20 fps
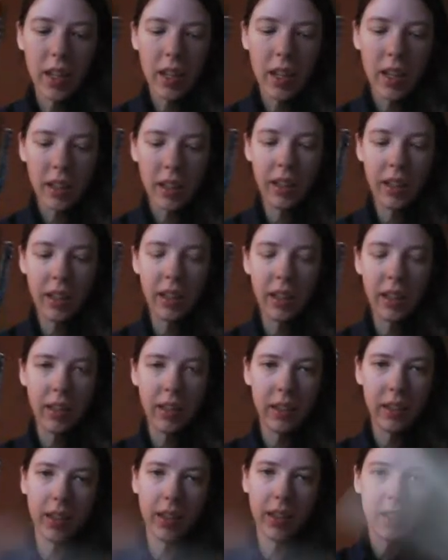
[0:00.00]
These
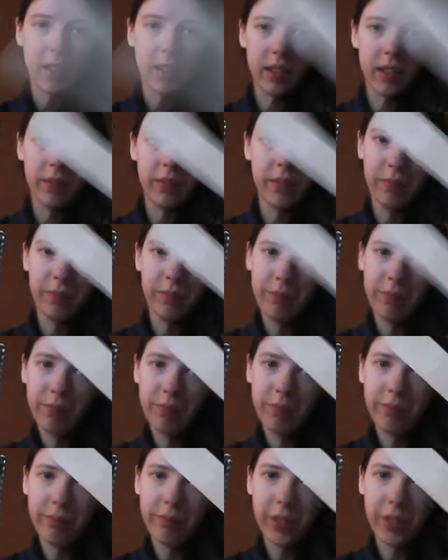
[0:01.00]
are,
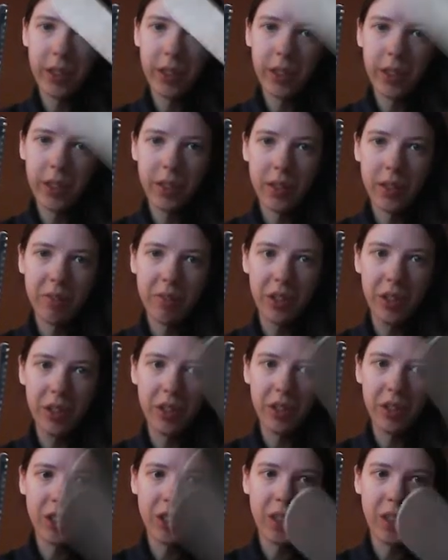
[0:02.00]
of course, just
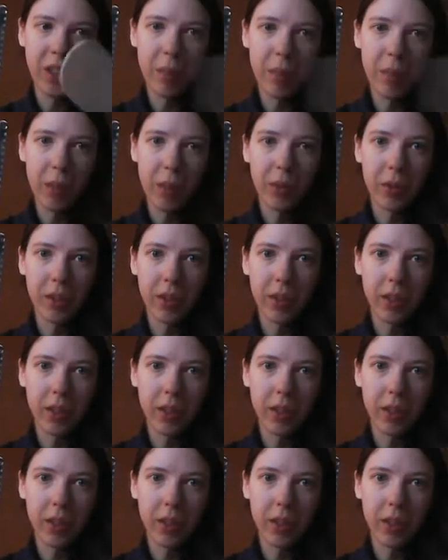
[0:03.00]
giant popsicle